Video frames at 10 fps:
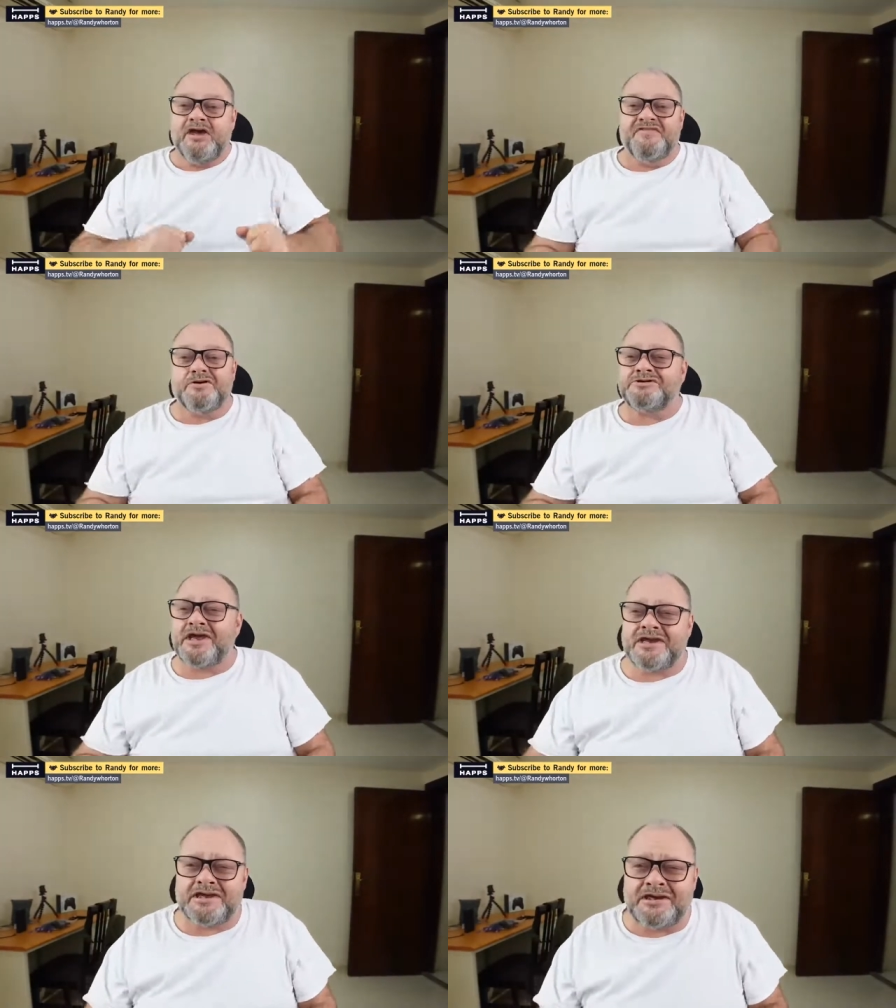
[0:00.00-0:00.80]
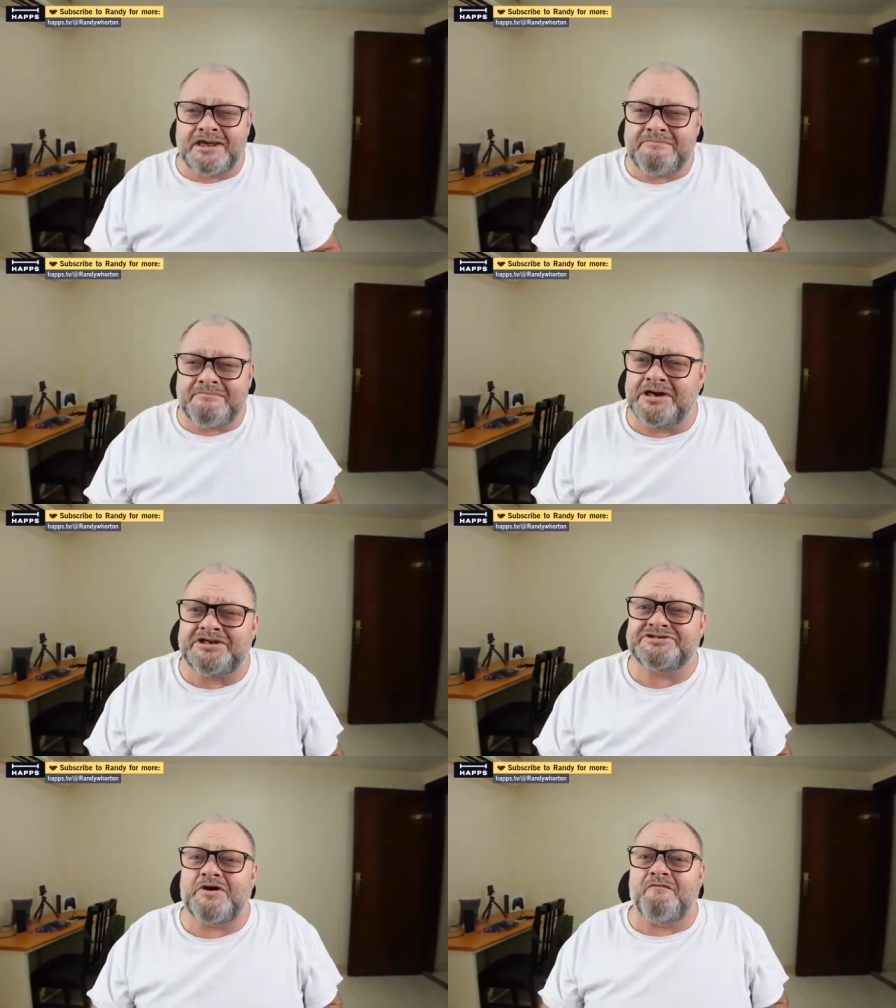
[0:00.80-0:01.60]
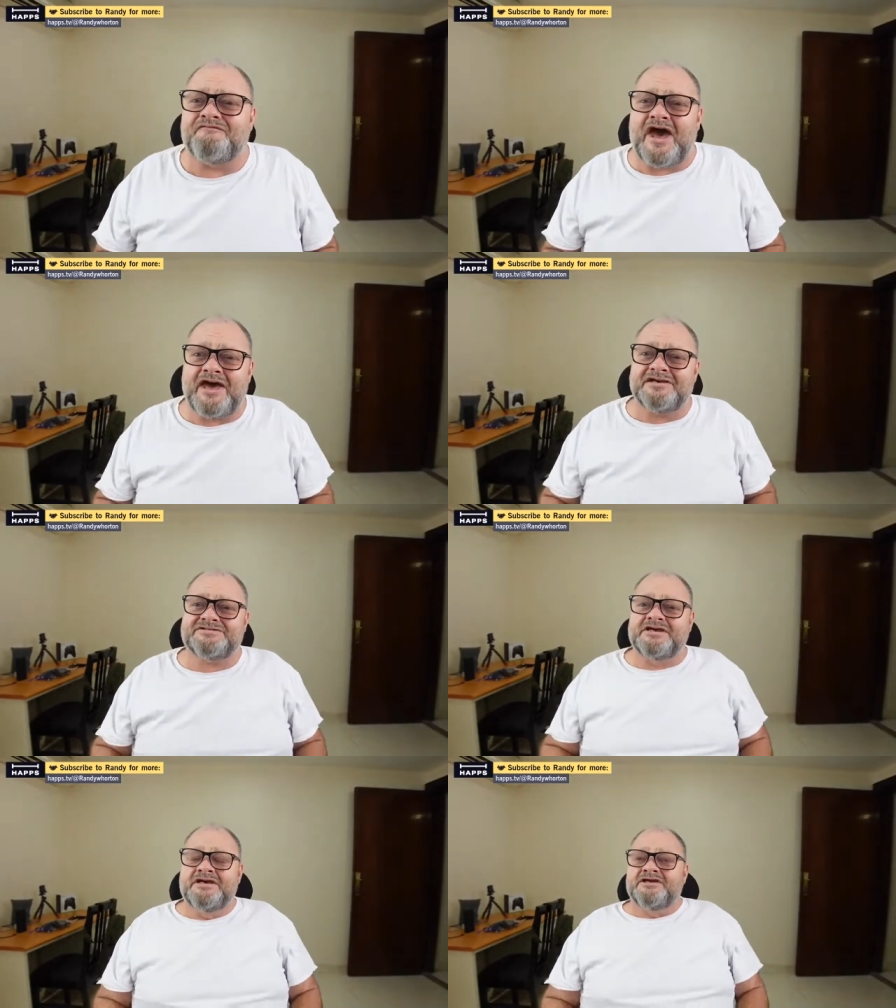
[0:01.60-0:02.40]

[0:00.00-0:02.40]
They're taking that money so fast.